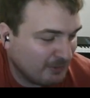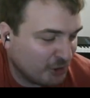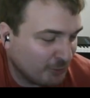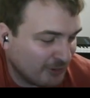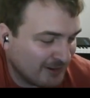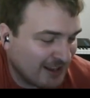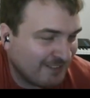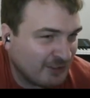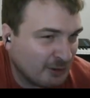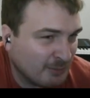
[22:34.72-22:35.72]
more
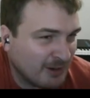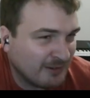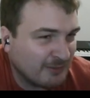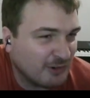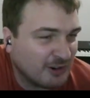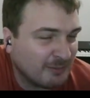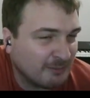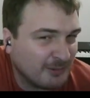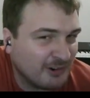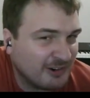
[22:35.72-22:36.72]
name, no
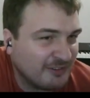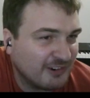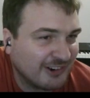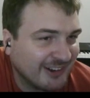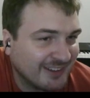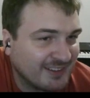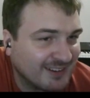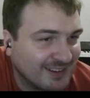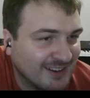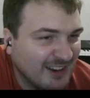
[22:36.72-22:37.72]
more
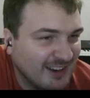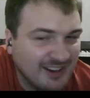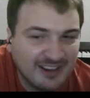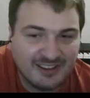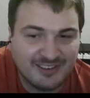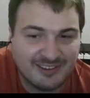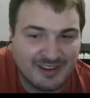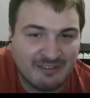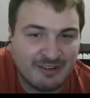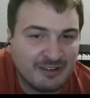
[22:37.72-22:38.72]
forgotten.
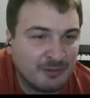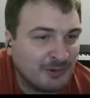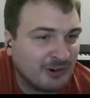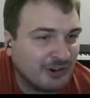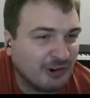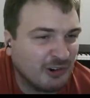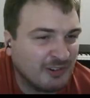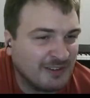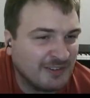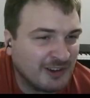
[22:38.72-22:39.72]
So I will do more
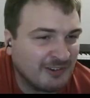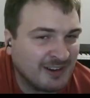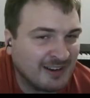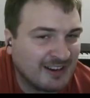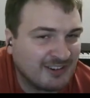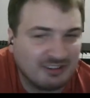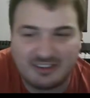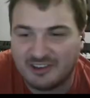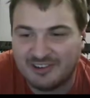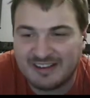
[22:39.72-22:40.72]
code review than actual
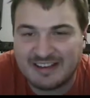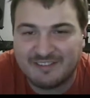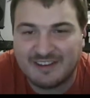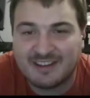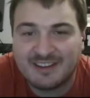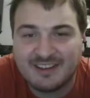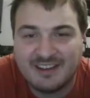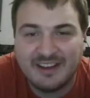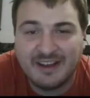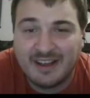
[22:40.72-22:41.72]
coding, I think.
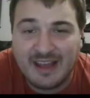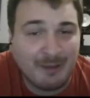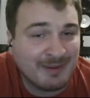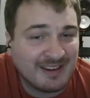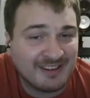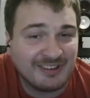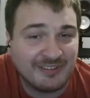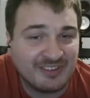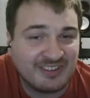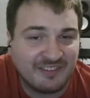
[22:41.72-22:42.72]
I mean, there's
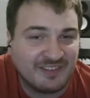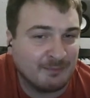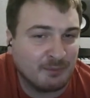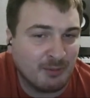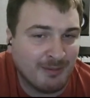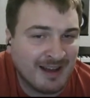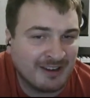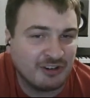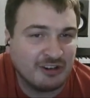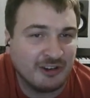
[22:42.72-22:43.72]
some stuff that probably
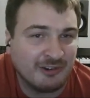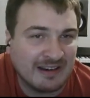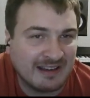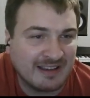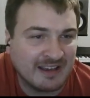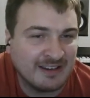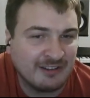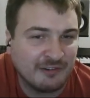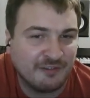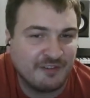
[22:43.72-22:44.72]
I should do, like I
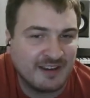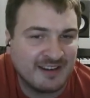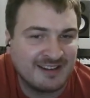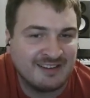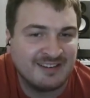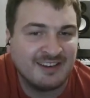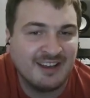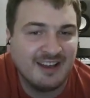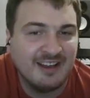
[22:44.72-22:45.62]
need to finish